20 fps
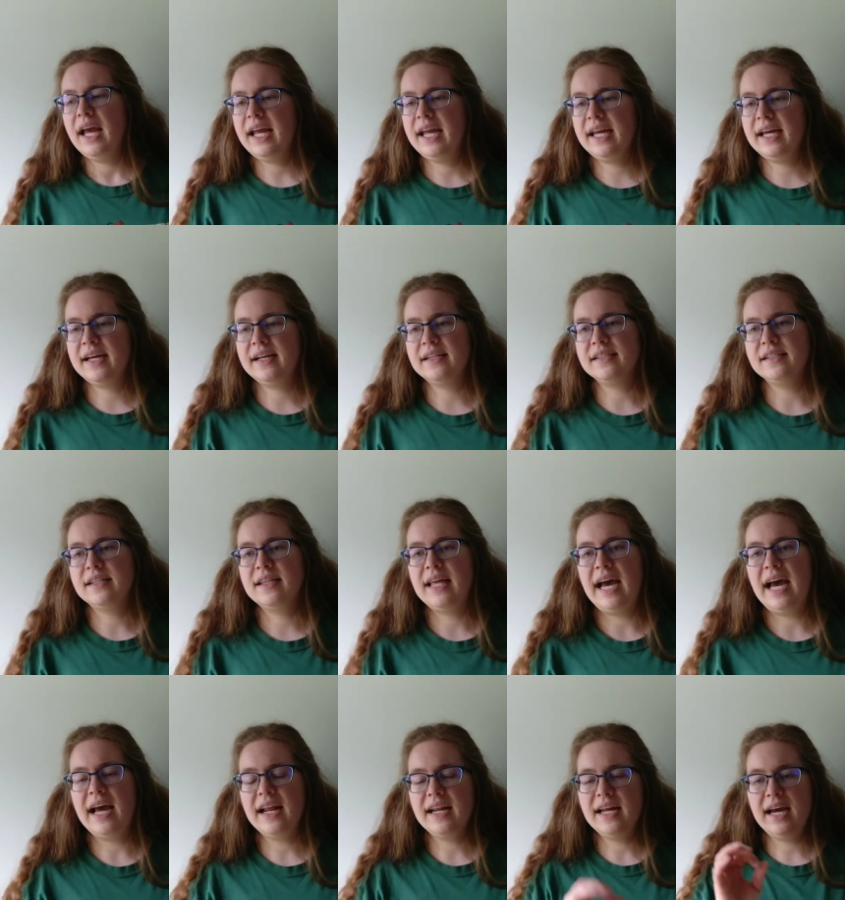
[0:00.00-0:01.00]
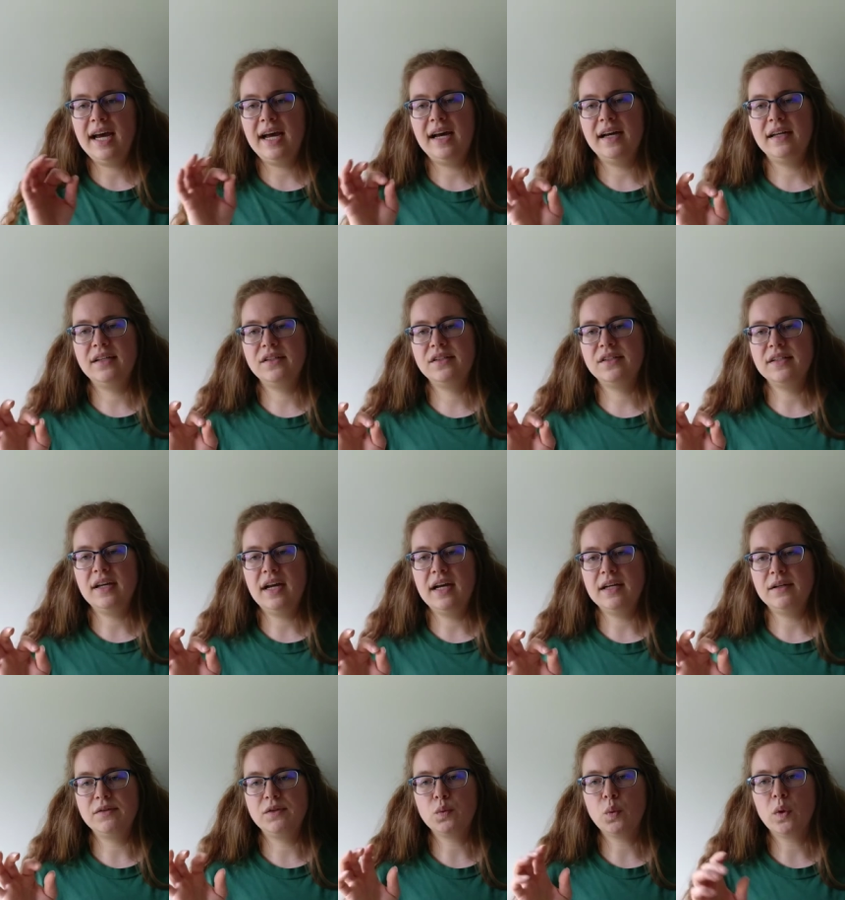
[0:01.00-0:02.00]
And that has
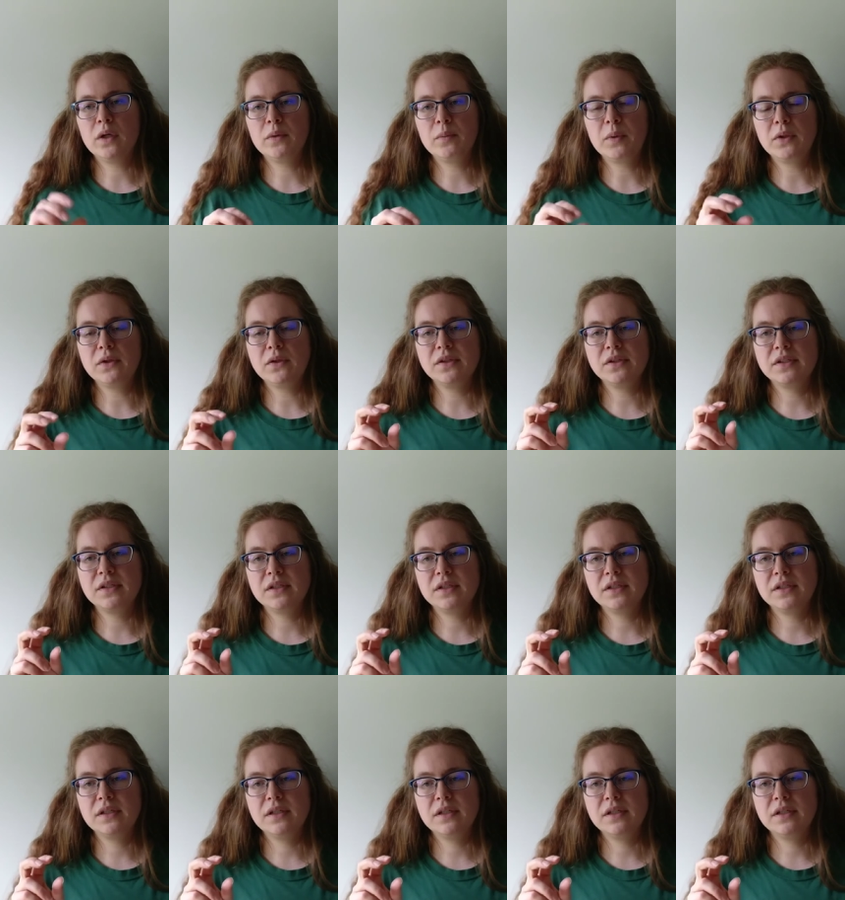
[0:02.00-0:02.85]
Zwartables,